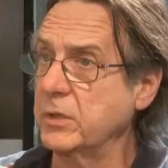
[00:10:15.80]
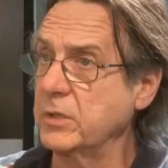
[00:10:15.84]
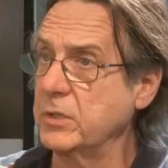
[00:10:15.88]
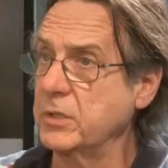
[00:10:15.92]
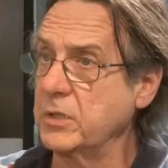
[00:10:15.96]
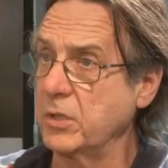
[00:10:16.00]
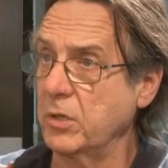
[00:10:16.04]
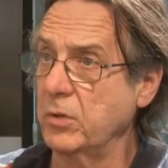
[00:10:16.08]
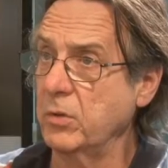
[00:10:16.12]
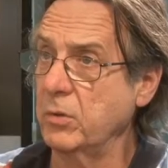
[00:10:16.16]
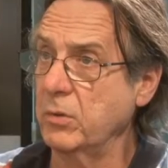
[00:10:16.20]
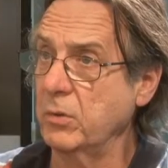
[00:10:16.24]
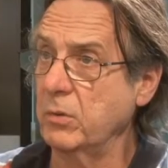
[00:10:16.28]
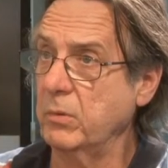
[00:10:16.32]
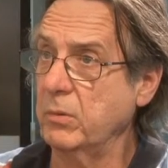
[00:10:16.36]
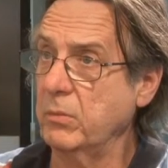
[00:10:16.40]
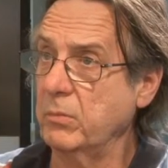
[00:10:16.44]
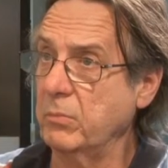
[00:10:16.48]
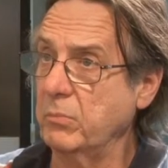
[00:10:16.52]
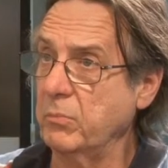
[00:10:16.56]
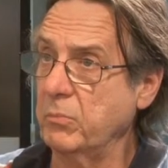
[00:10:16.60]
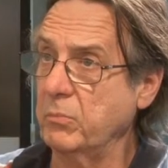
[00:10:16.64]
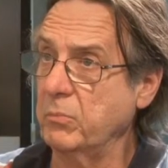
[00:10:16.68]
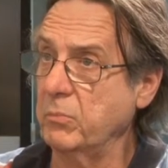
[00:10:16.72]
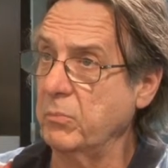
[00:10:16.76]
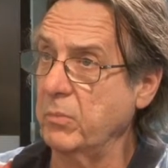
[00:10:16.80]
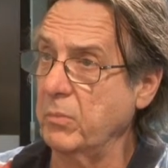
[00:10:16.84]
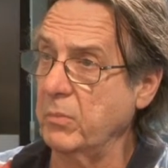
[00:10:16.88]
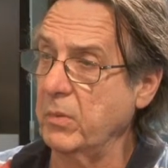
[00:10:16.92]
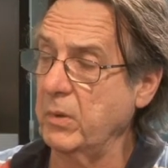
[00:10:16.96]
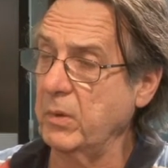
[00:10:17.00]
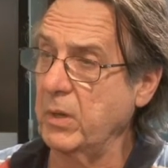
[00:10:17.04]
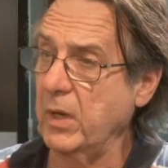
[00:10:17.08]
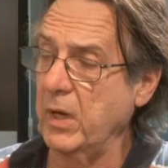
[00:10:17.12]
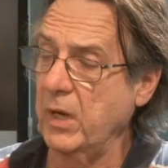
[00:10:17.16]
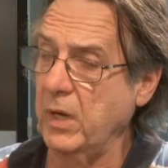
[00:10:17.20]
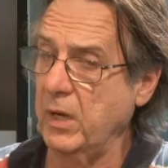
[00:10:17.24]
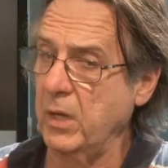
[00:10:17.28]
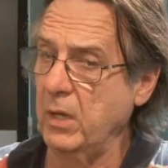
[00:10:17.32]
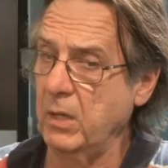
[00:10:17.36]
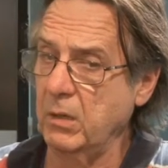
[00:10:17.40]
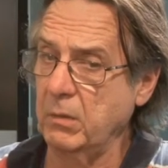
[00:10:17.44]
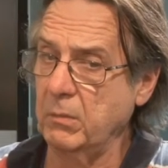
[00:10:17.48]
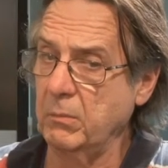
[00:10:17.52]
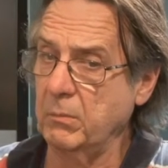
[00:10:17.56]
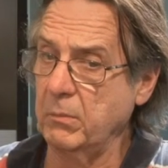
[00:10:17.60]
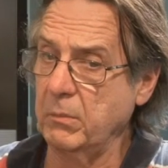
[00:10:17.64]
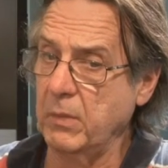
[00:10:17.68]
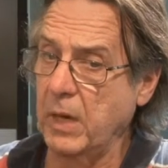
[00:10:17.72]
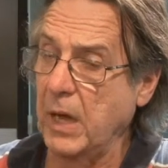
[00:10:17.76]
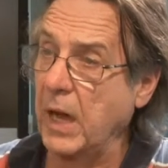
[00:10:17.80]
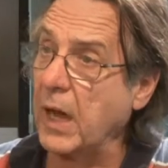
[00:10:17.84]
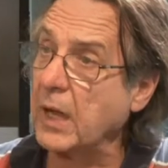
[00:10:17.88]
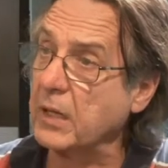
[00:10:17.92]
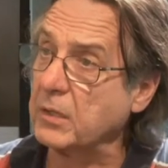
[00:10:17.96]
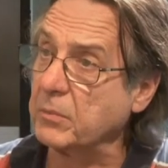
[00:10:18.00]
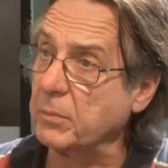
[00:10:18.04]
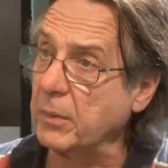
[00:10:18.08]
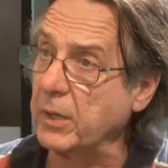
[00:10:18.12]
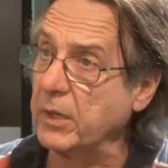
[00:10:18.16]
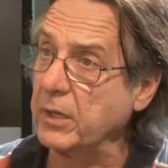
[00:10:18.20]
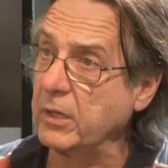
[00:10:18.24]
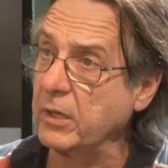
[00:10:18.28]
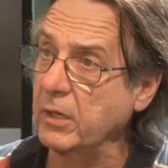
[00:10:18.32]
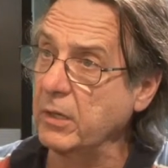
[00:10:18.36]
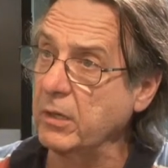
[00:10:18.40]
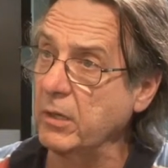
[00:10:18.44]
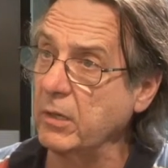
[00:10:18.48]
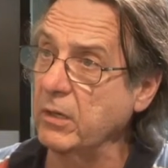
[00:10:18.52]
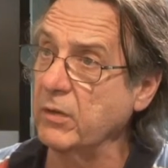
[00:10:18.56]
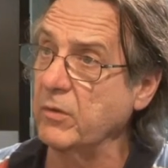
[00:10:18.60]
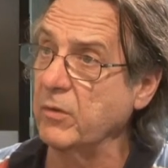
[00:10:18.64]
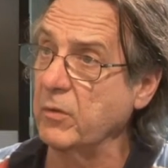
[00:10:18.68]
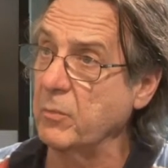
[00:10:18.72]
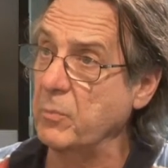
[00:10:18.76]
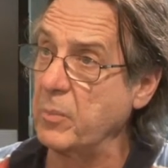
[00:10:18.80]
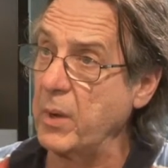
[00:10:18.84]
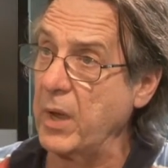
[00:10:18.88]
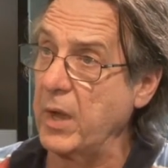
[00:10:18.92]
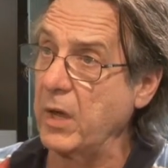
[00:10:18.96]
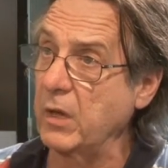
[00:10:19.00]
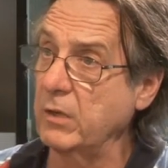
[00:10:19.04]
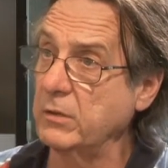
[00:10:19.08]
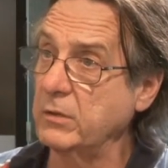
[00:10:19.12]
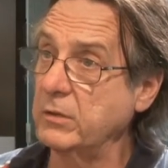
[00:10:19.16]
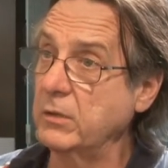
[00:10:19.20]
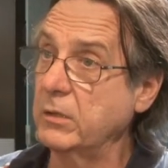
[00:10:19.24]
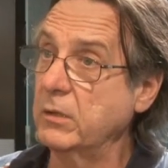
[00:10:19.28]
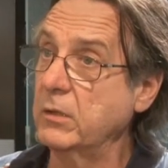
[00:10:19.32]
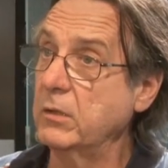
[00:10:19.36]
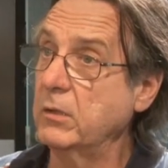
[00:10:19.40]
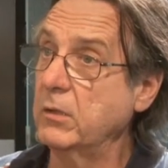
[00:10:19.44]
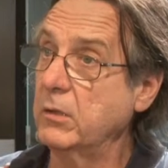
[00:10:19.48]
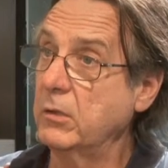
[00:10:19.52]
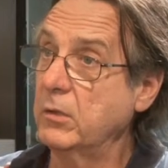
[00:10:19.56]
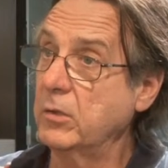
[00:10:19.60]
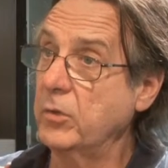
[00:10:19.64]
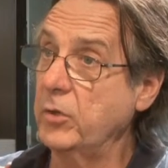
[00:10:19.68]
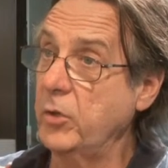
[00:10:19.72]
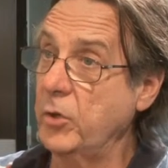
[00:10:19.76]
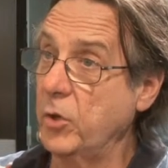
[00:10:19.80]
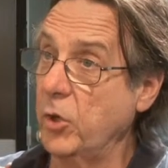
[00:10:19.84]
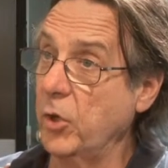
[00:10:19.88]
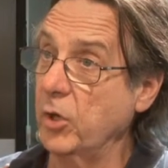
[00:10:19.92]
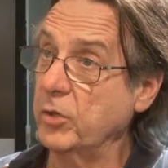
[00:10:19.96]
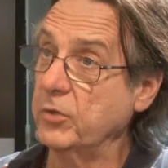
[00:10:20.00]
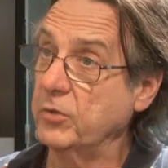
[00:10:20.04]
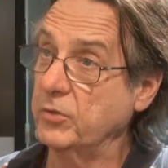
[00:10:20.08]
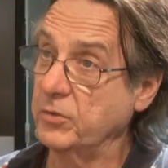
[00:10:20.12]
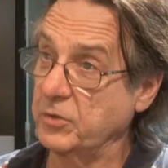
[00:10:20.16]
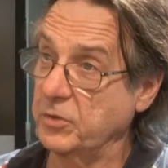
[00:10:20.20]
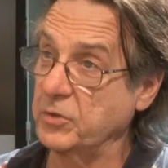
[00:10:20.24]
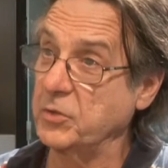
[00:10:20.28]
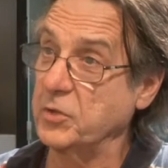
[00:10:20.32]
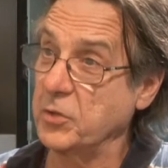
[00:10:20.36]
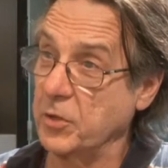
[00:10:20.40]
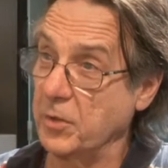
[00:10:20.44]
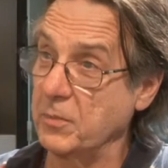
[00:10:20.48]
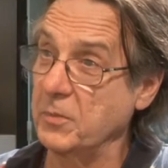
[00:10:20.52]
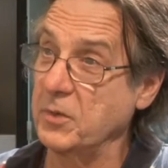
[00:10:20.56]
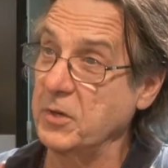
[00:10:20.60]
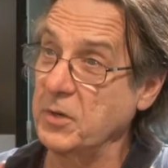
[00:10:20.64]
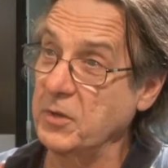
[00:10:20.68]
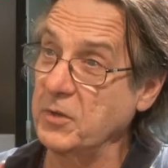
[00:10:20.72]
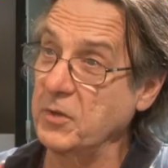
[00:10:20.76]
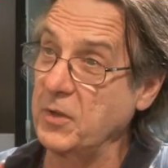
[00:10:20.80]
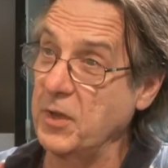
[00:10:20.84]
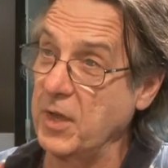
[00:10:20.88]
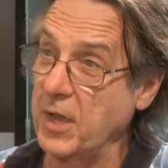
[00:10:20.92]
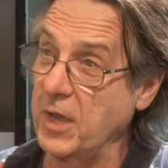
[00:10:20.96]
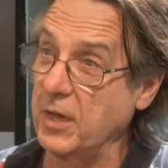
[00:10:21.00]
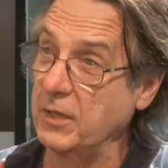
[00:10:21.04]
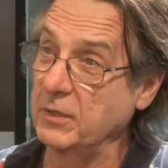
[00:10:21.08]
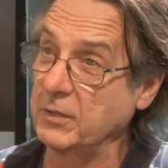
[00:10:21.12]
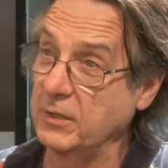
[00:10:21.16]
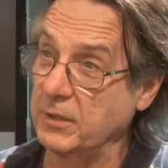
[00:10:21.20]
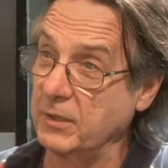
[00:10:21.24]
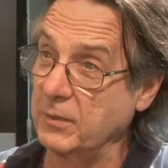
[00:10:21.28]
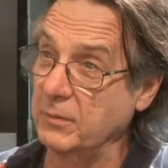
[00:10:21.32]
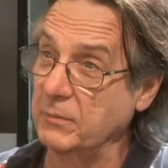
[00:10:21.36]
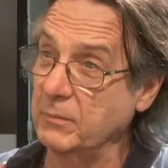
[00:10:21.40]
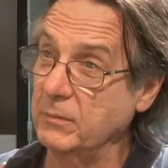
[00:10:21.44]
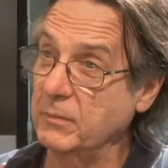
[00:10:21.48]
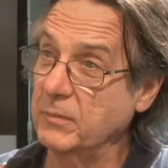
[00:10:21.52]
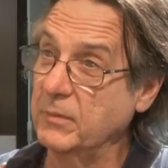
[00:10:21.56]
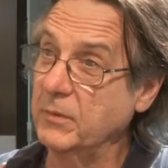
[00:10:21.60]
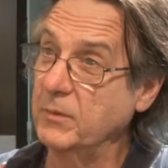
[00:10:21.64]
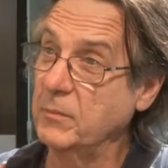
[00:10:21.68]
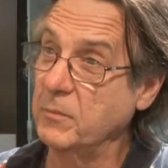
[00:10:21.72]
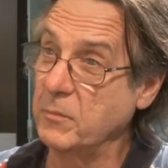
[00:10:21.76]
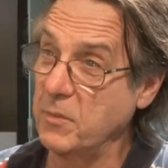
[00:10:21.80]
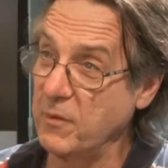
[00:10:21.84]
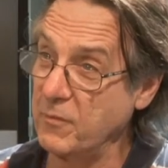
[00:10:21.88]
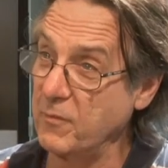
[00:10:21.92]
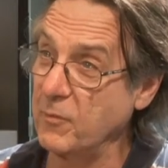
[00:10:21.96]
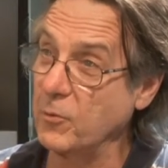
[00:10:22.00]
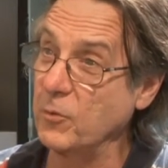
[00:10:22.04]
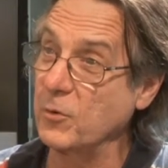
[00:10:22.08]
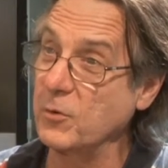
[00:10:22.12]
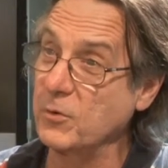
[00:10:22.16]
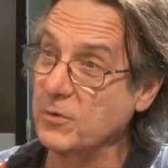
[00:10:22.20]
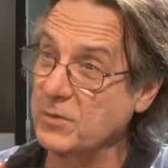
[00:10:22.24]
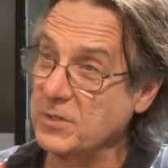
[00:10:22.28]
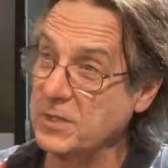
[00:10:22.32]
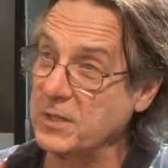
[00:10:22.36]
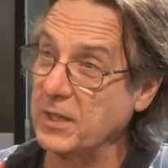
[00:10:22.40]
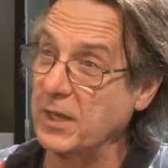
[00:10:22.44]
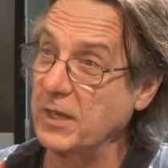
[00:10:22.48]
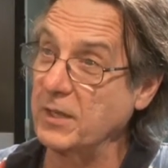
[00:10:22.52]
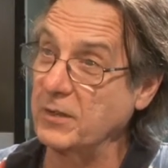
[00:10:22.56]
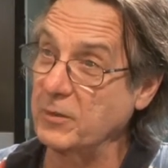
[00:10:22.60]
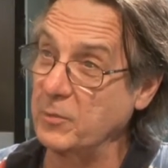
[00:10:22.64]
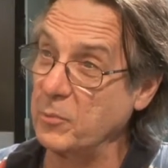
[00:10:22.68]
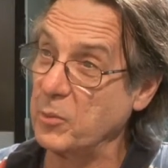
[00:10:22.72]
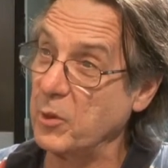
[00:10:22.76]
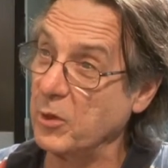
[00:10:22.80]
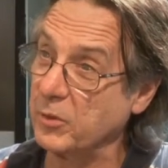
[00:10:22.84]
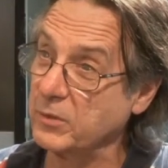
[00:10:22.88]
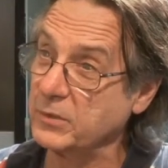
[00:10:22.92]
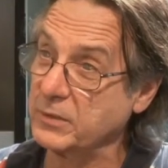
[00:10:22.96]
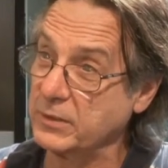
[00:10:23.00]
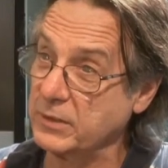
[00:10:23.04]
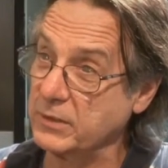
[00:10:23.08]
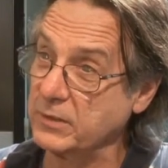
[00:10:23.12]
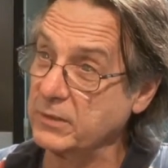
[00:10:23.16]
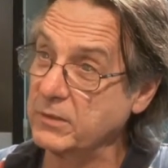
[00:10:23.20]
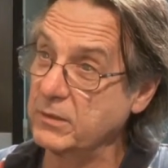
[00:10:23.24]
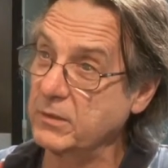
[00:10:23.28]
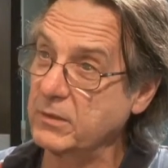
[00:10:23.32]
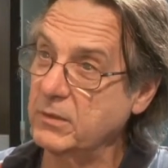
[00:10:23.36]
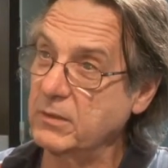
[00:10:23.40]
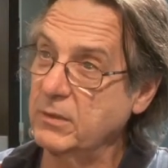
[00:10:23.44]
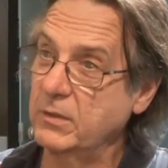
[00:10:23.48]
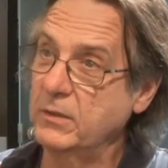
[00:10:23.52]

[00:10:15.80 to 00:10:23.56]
and so art making is about not determining the outcome before you start the process.